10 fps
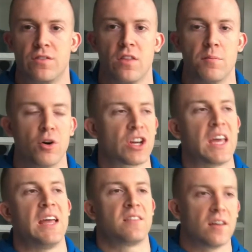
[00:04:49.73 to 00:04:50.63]
in the book.
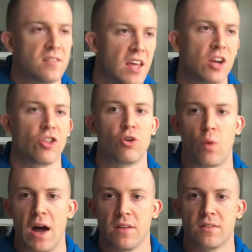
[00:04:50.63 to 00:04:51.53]
It does take a little
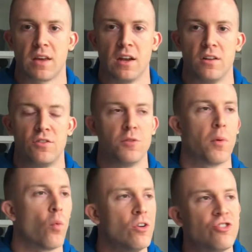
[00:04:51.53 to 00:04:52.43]
while to get into, but
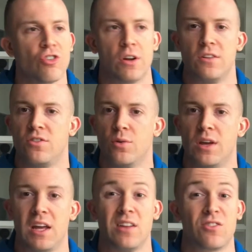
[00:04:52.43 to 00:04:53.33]
once you're into it,
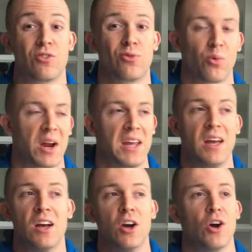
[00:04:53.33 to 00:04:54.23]
it's great.
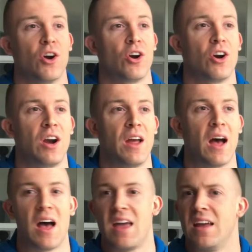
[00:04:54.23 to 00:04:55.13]
Her
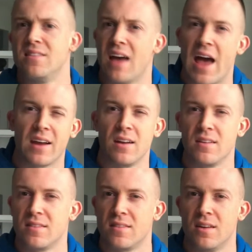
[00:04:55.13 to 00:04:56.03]

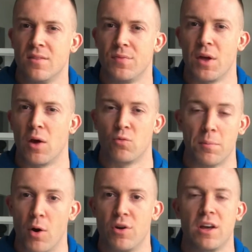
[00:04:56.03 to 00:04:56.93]
antagonist,
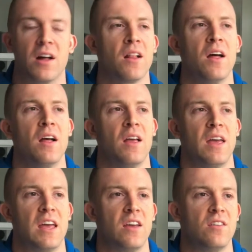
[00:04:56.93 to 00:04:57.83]
Rabboniel,
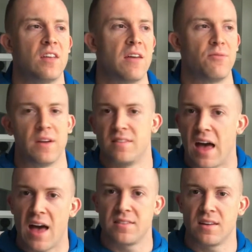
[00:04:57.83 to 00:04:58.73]
is a
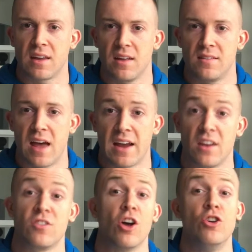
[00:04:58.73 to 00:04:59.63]
fantastic
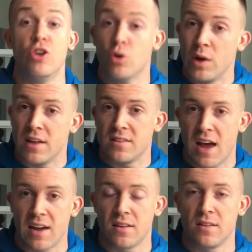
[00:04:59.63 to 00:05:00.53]
antagonist, a new
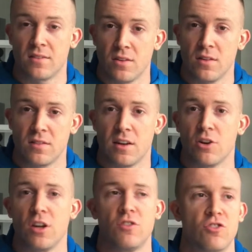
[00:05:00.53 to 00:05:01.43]
antagonist in the
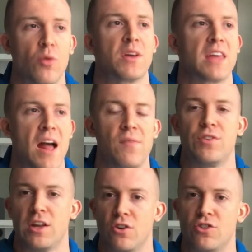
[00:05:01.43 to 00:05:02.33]
series. So again,
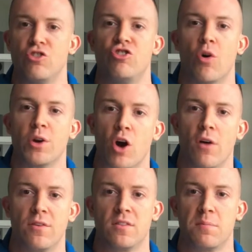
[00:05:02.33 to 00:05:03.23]
Sanderson showing
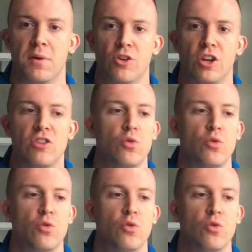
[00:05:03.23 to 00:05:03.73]
off his ability to